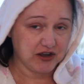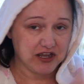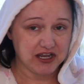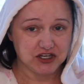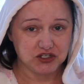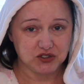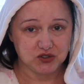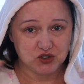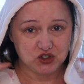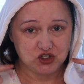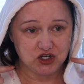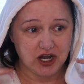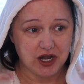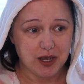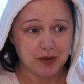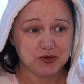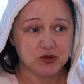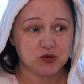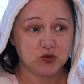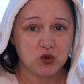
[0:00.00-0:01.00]
Okay, so shut
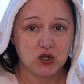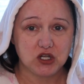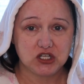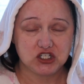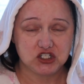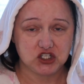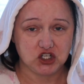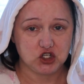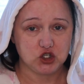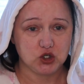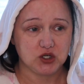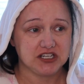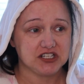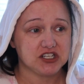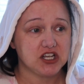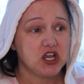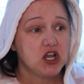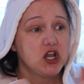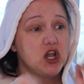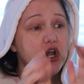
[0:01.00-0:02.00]
up. So what's the
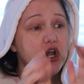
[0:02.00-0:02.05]
choice?